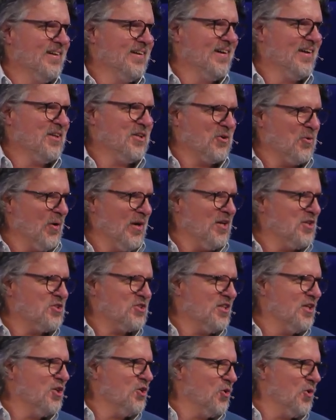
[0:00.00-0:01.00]
The greatest
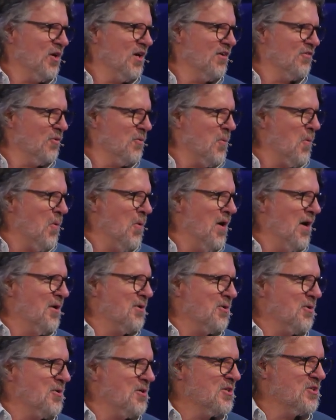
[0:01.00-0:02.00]
thing you could ever
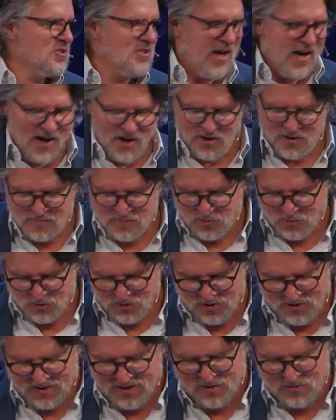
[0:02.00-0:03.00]
want or desire,
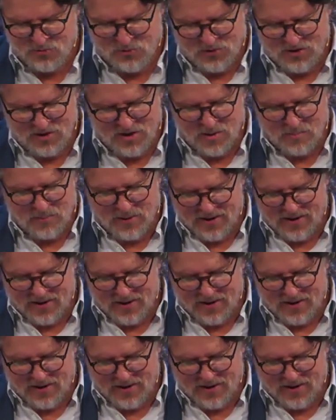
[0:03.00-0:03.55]
more of Him.